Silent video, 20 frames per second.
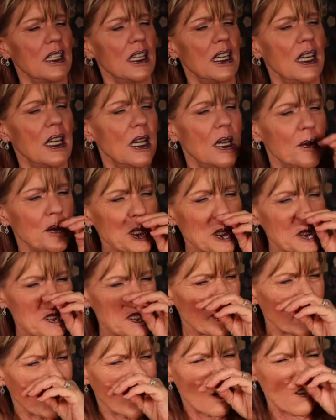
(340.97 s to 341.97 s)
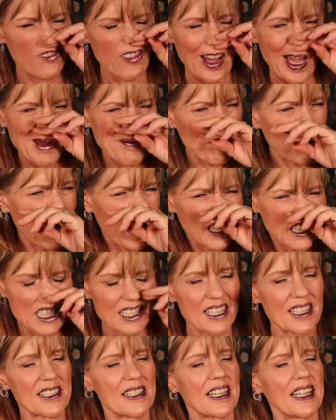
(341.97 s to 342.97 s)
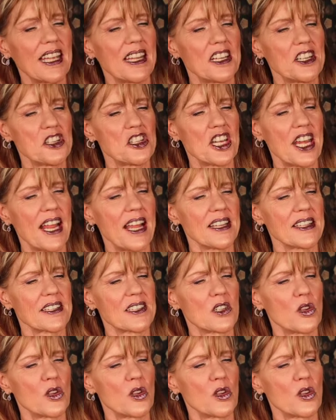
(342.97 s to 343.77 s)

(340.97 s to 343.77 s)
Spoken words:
you check off 5 boxes and get a chance